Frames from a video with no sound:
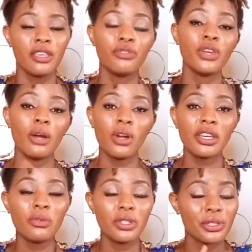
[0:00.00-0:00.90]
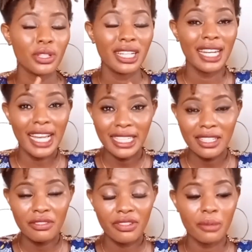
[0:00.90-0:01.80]
If you are working with your
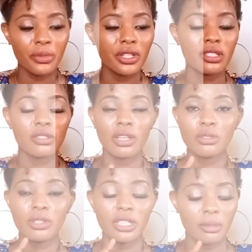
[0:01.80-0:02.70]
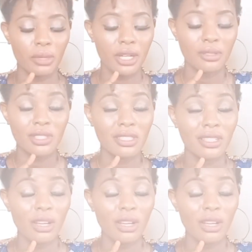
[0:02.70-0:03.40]
lining fabrics, you are talking about